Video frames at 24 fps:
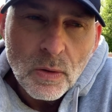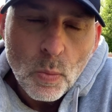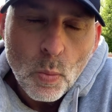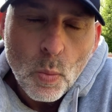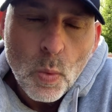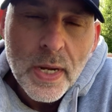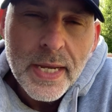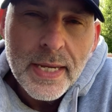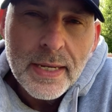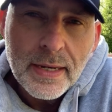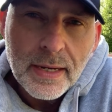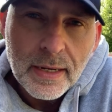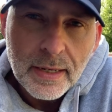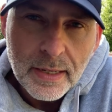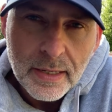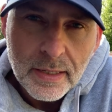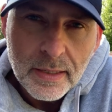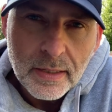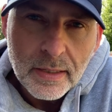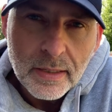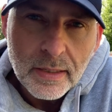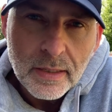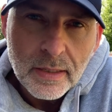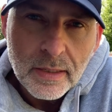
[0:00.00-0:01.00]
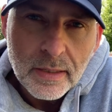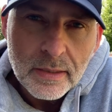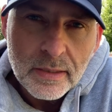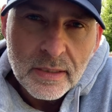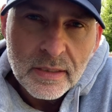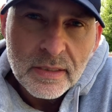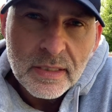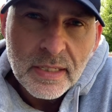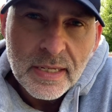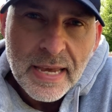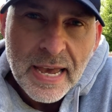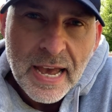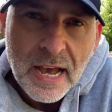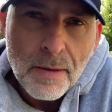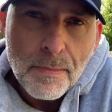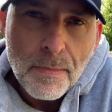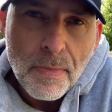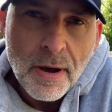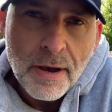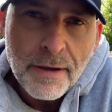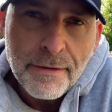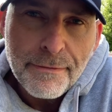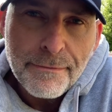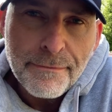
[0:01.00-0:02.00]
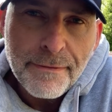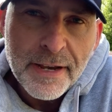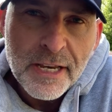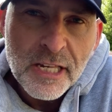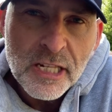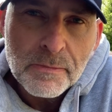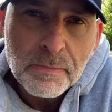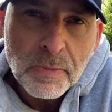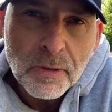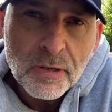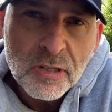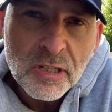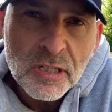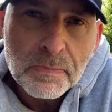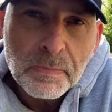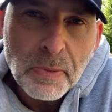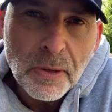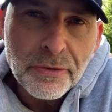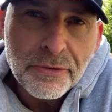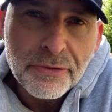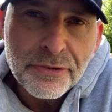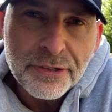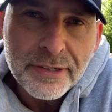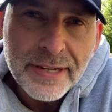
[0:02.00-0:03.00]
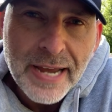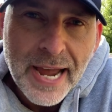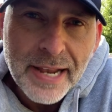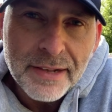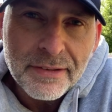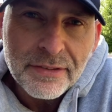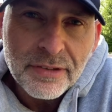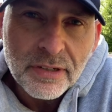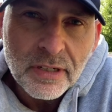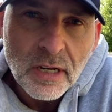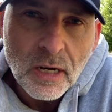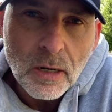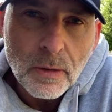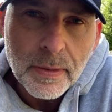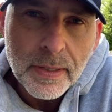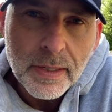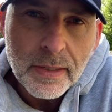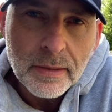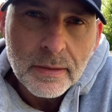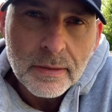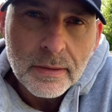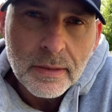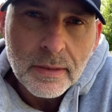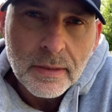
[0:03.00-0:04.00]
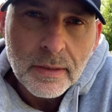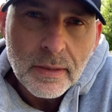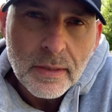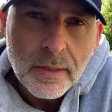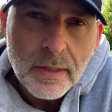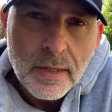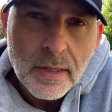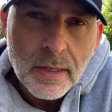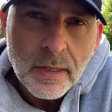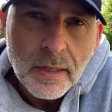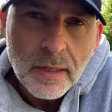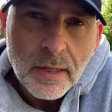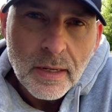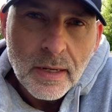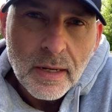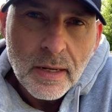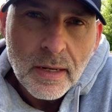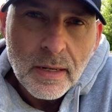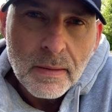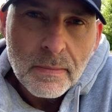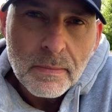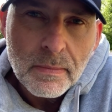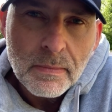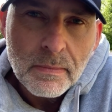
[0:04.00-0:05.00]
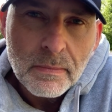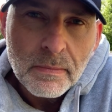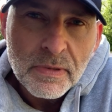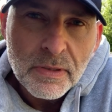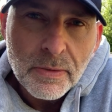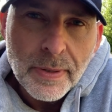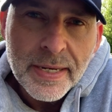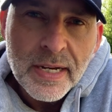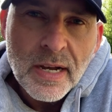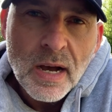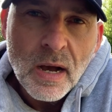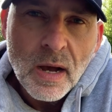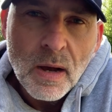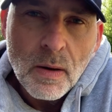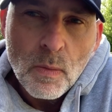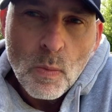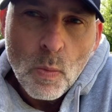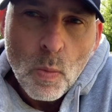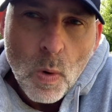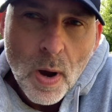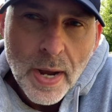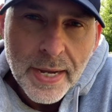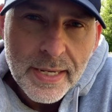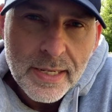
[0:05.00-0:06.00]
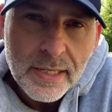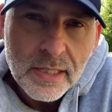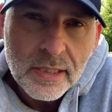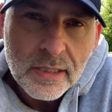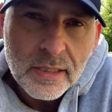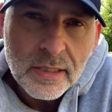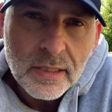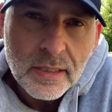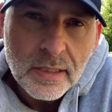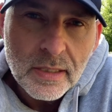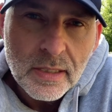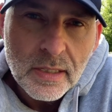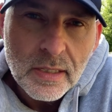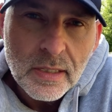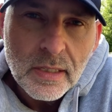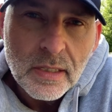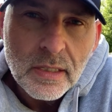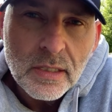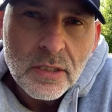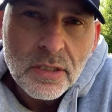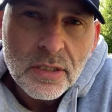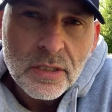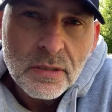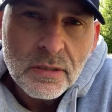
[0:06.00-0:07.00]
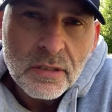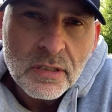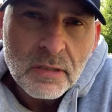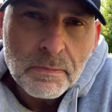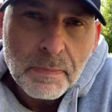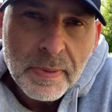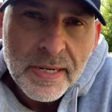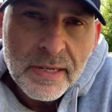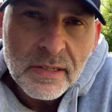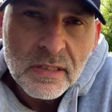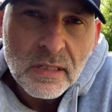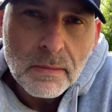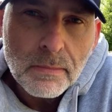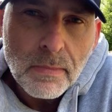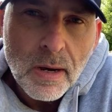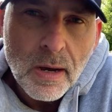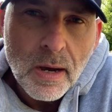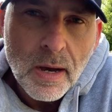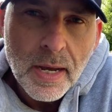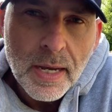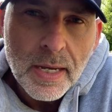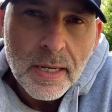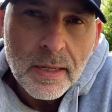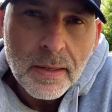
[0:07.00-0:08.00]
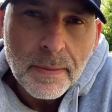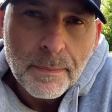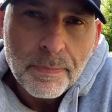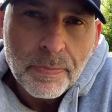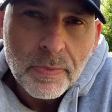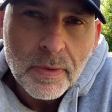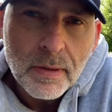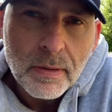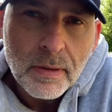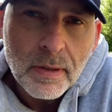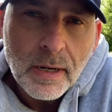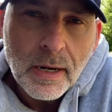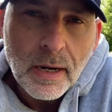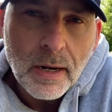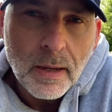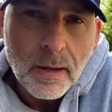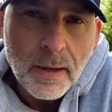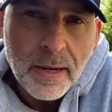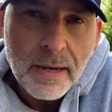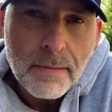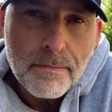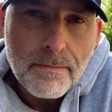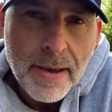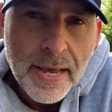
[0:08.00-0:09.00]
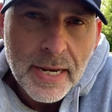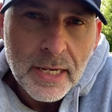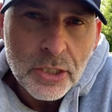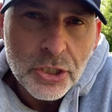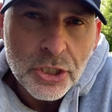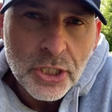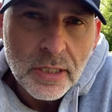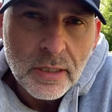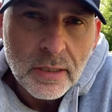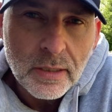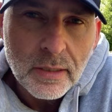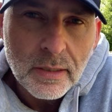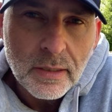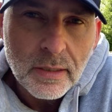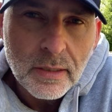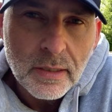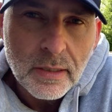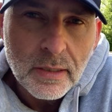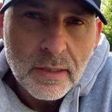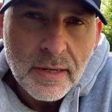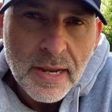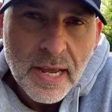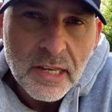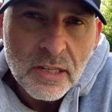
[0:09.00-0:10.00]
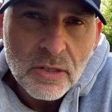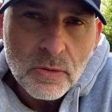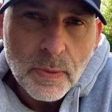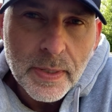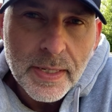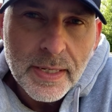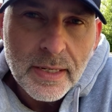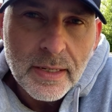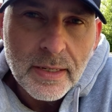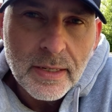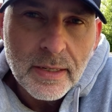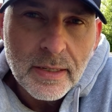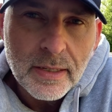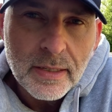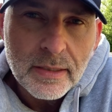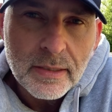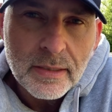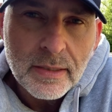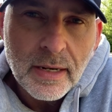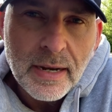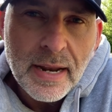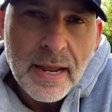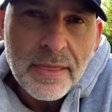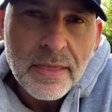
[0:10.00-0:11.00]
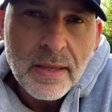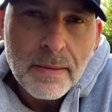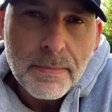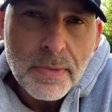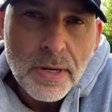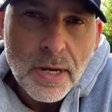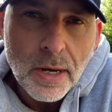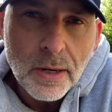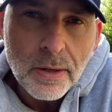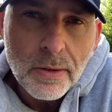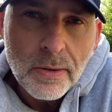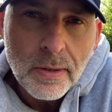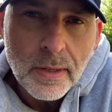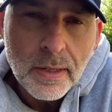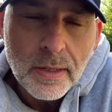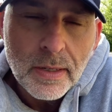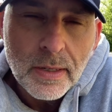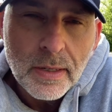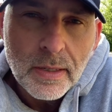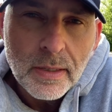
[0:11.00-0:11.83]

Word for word: weekly to see how my Facebook sponsored ads are going. Um, so I can't wait to speak to my client manager next week to let them know